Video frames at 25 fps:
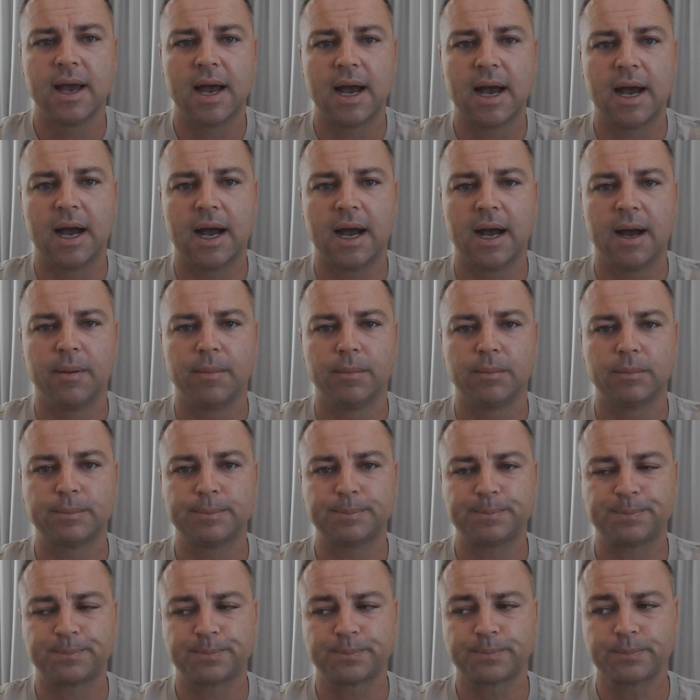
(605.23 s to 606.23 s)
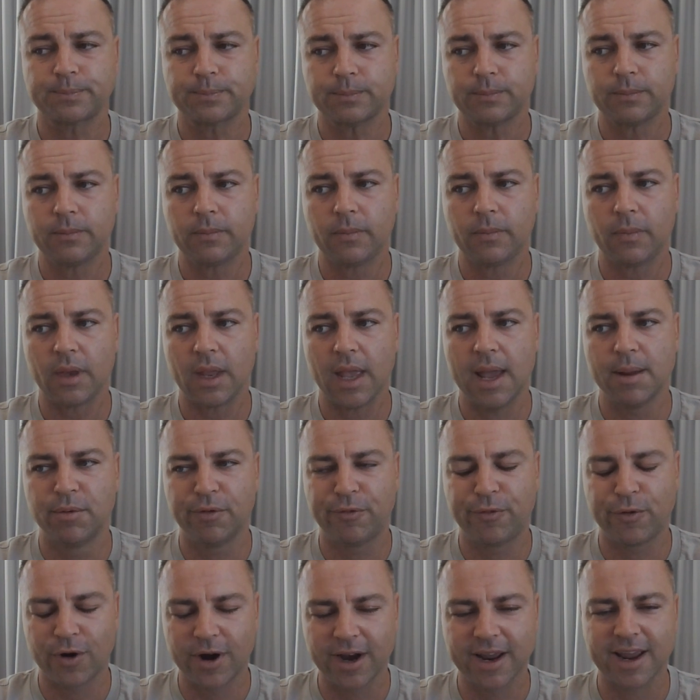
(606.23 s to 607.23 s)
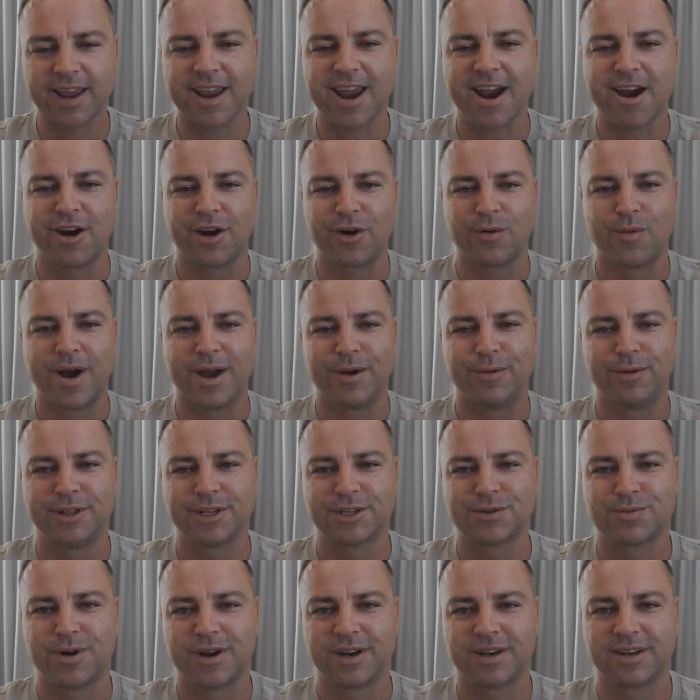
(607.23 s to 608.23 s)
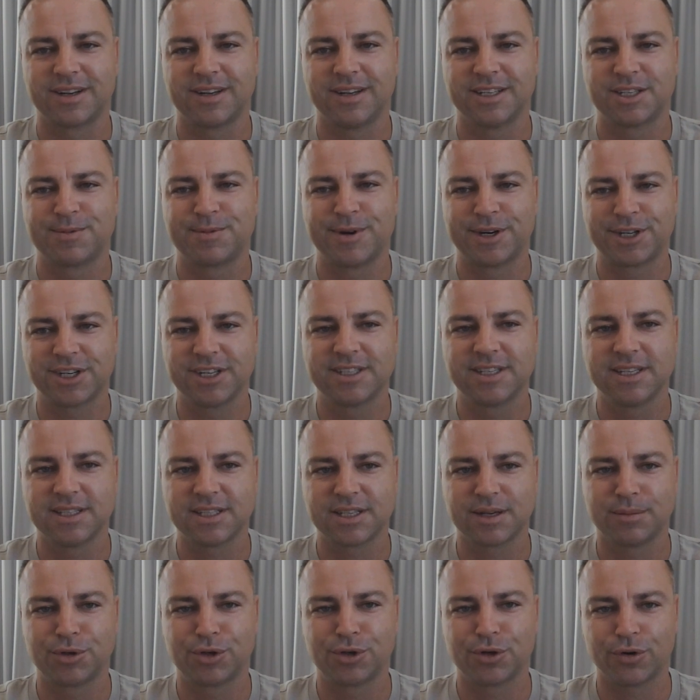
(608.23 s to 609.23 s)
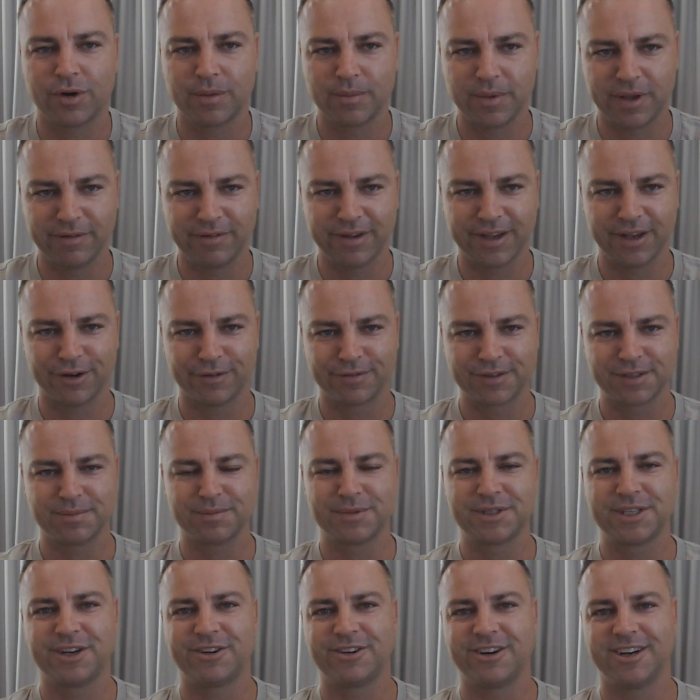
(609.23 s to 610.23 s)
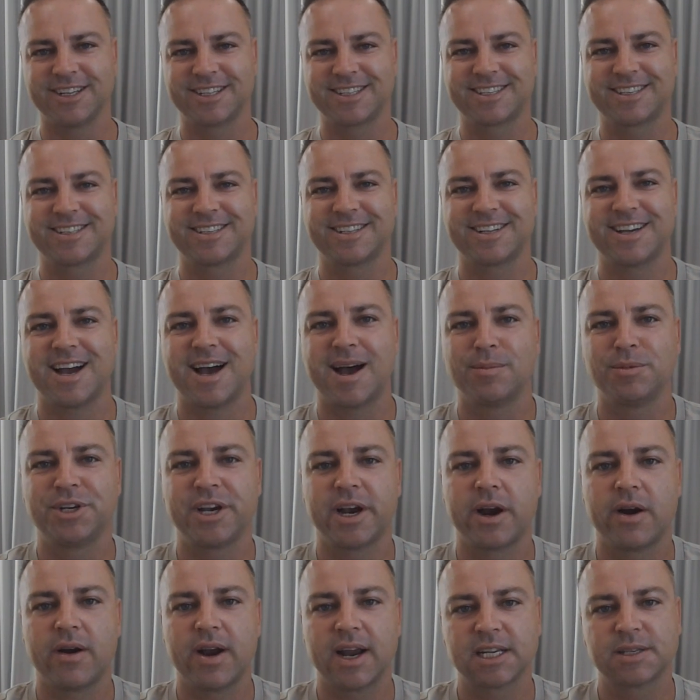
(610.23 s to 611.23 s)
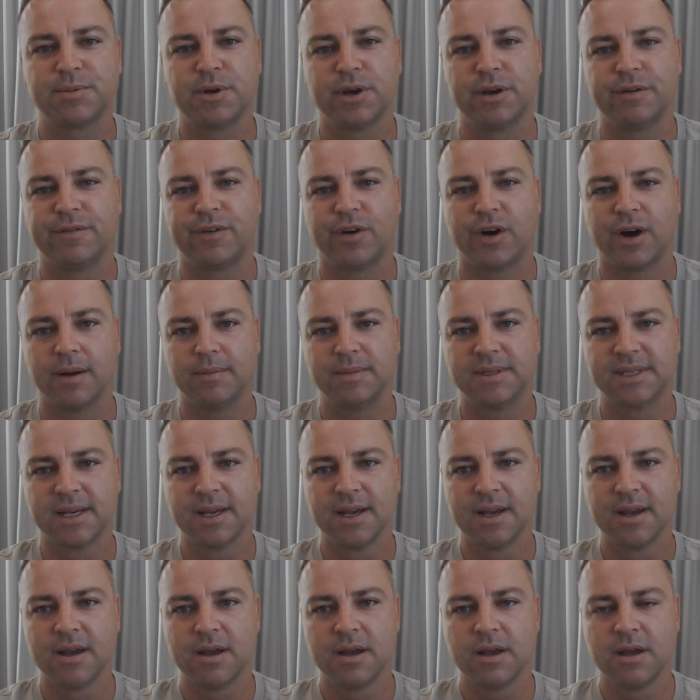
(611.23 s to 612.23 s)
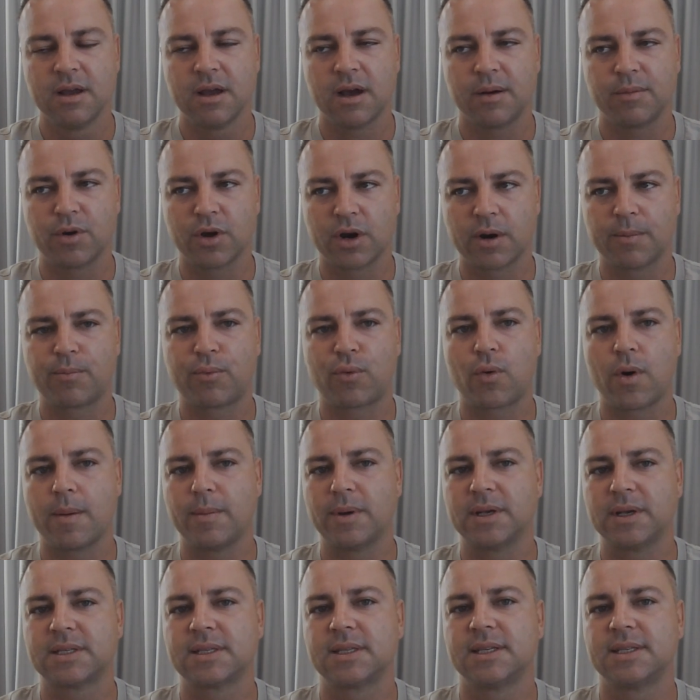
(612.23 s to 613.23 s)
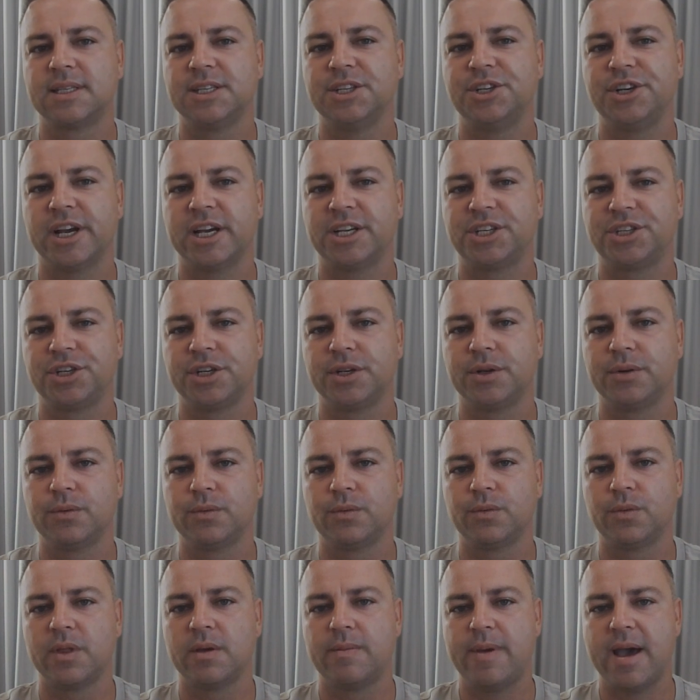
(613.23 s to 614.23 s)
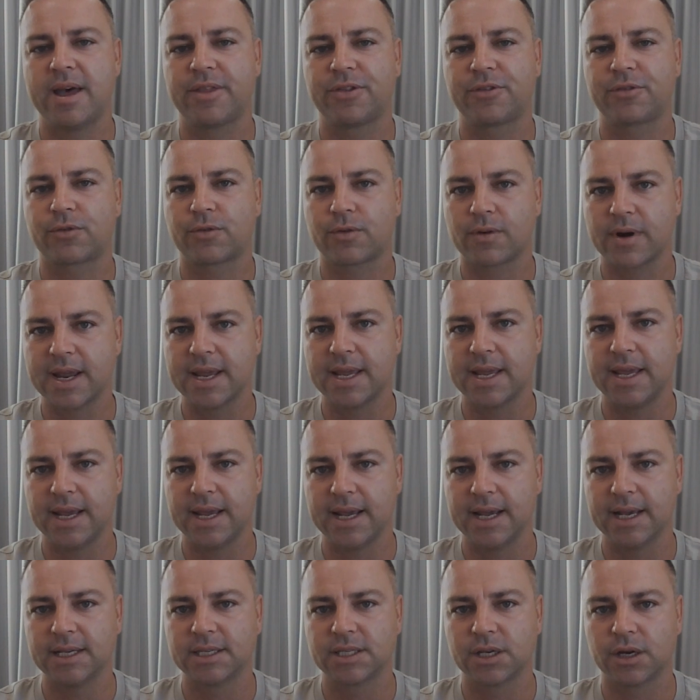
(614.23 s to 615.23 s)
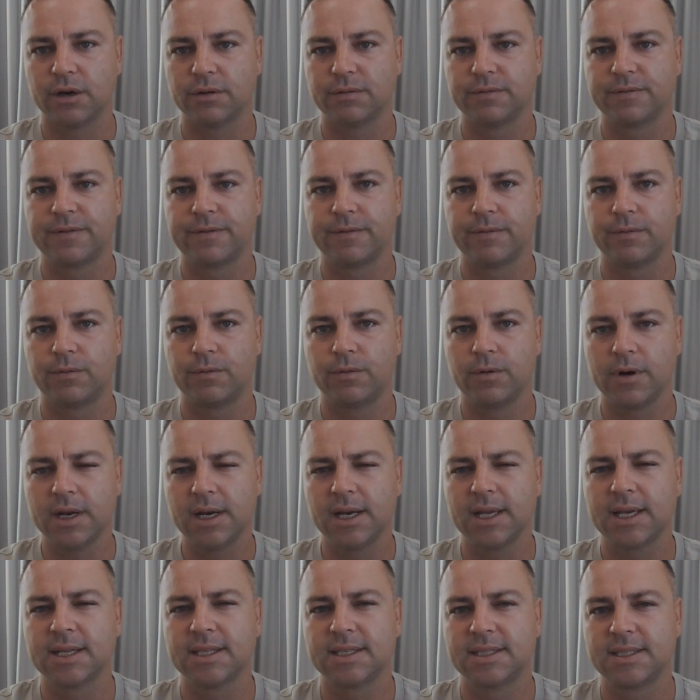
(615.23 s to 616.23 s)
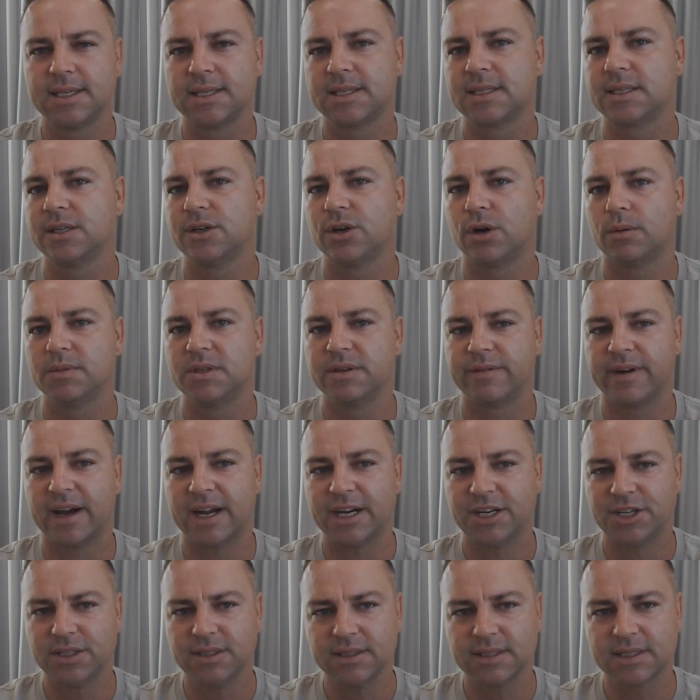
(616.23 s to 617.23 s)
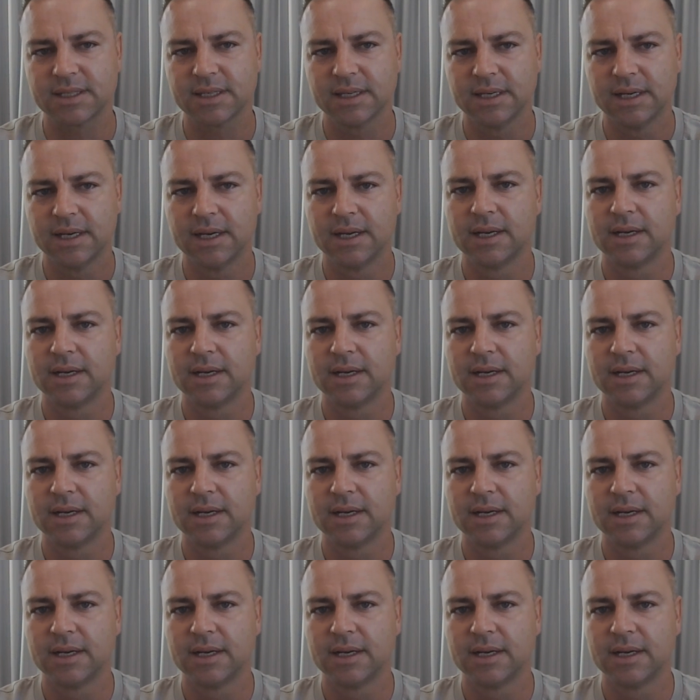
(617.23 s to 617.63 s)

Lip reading: And before I get carried away with this one, especially since I'm sure I'm giving off some serious armchair expert vibes, I'm going to premise the suggestion with about 3 years of really consistent observations.